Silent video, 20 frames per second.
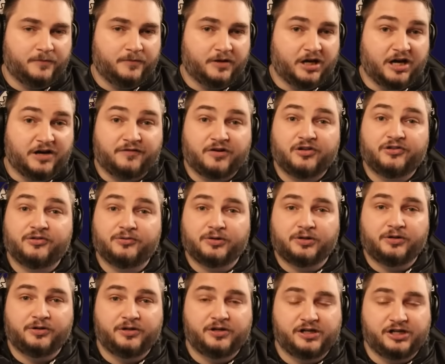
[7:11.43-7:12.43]
I've also
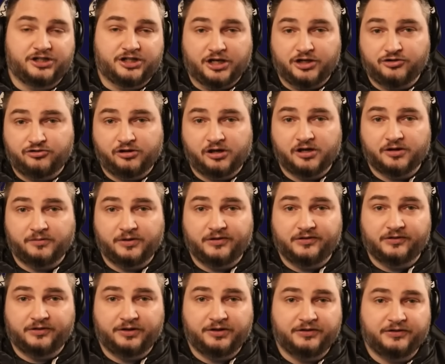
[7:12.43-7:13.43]
included a changelog
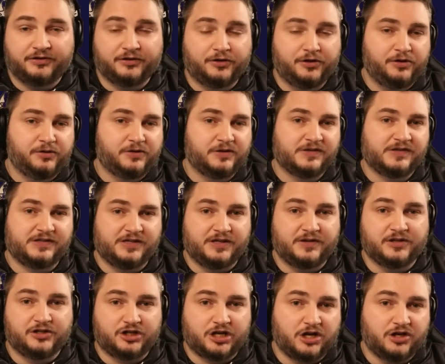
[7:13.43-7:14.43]
recently so that you can see the
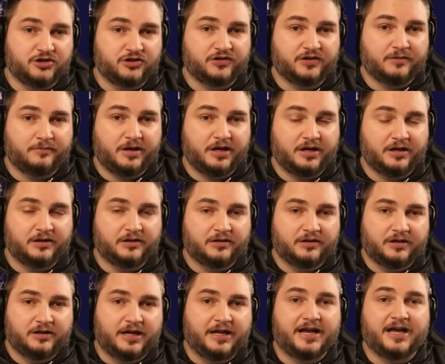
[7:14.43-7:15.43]
changes I'm making
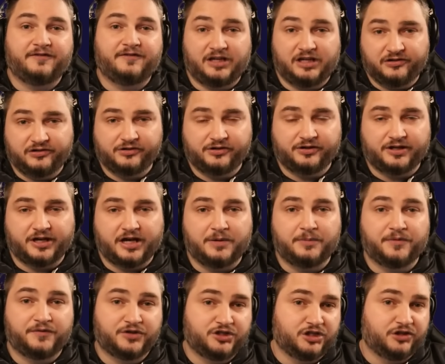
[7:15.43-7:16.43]
and have an easier time of
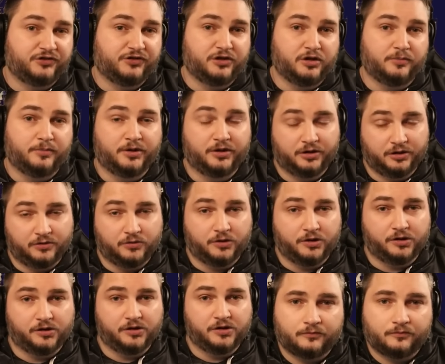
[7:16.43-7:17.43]
adjusting your build
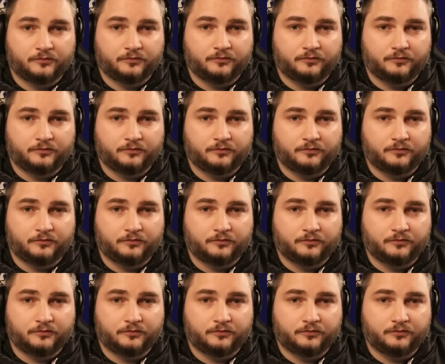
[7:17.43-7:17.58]
accordingly.